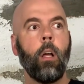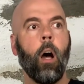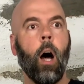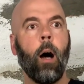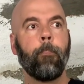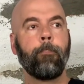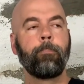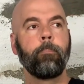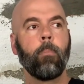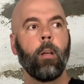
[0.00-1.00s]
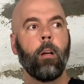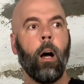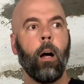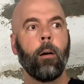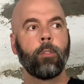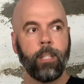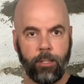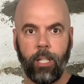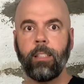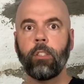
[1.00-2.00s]
So yeah,
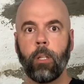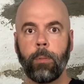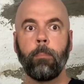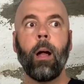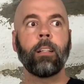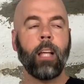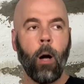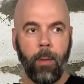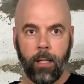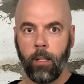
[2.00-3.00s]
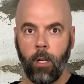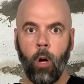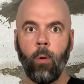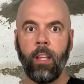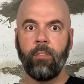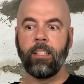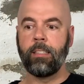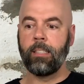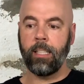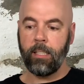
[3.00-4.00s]
check the description box. I'll make a note if
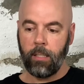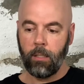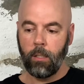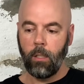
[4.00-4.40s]
it did